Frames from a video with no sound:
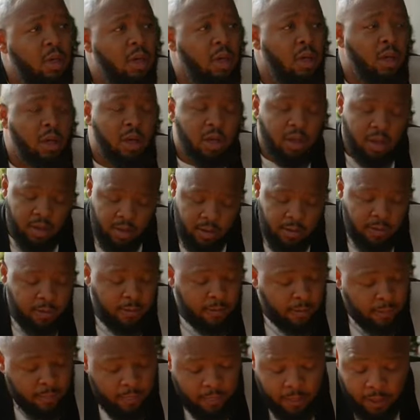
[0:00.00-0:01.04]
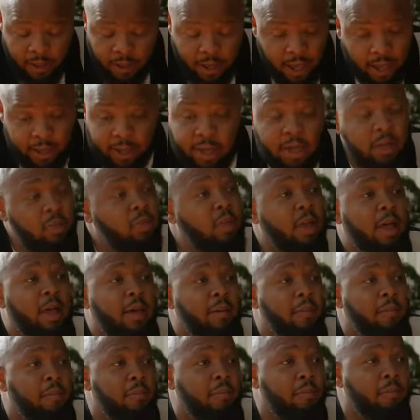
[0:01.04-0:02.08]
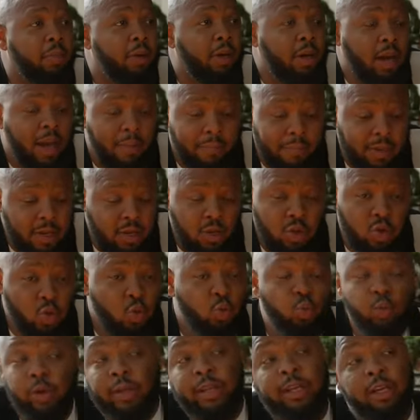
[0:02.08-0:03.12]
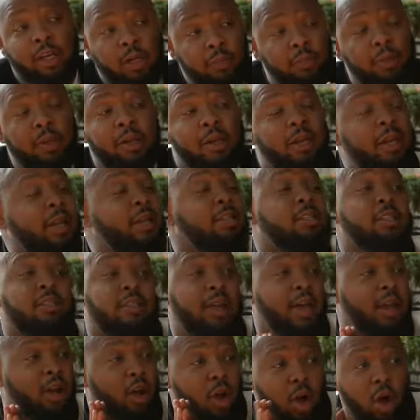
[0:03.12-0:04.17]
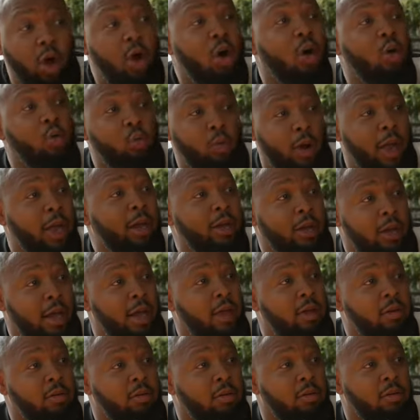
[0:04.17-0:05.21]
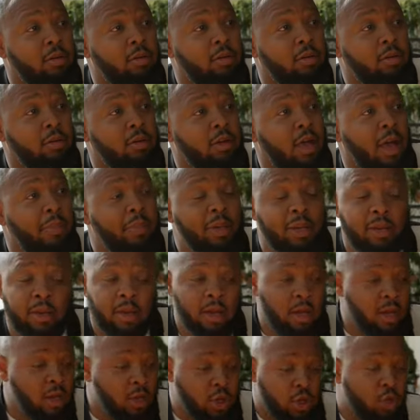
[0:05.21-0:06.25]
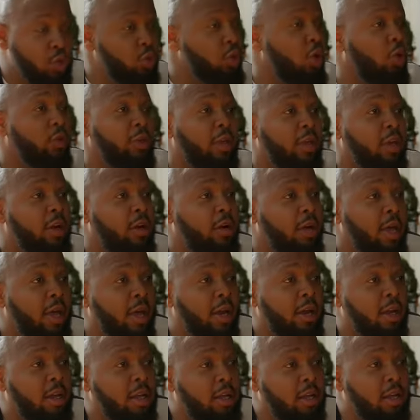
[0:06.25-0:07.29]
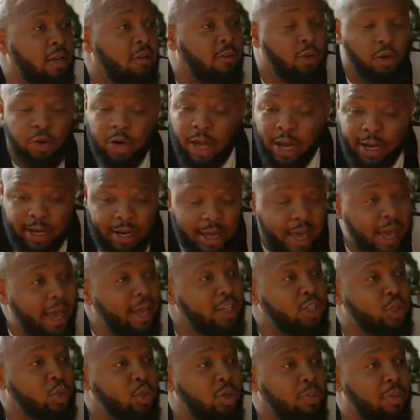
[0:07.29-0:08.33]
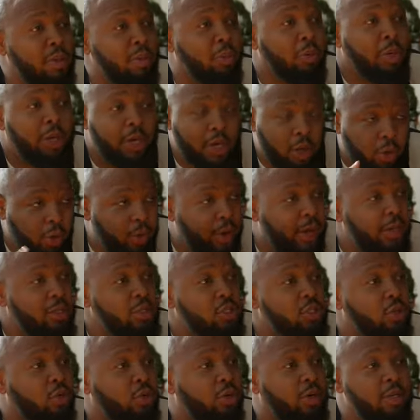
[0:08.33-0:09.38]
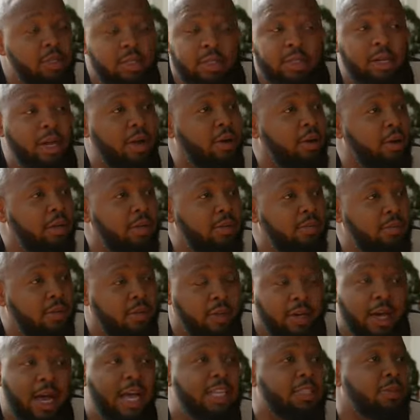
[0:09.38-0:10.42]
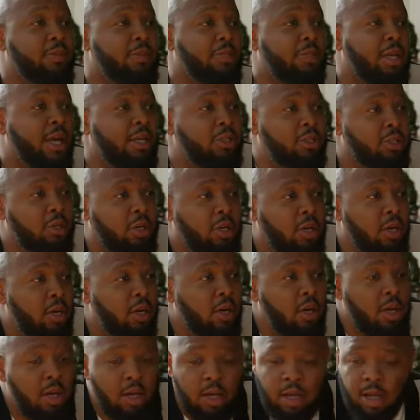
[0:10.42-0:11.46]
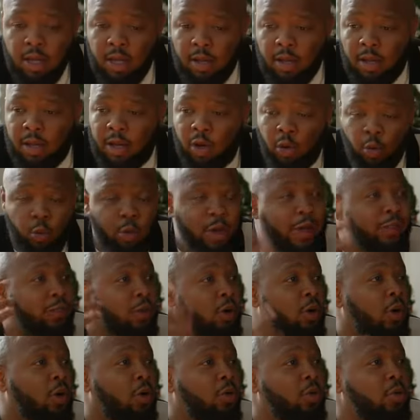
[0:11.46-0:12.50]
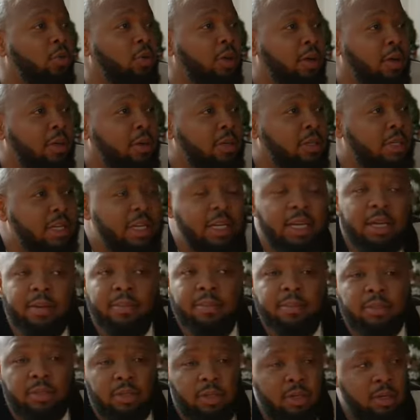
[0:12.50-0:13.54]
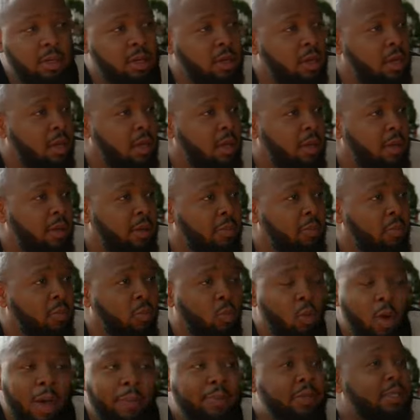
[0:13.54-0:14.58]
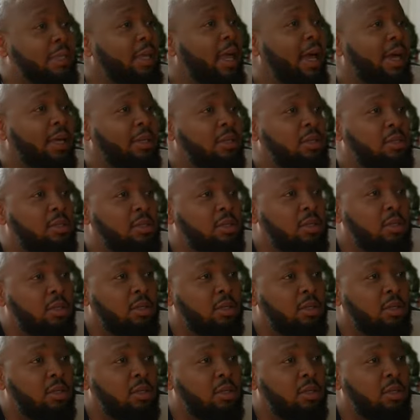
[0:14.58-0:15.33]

I gotta I get that. But I mean you really could put an end to that all right now. I mean, you know the internet. If you're not gonna answer it, people are gonna create stories and narratives and the gossip sites are gonna create their own and DMs and websites,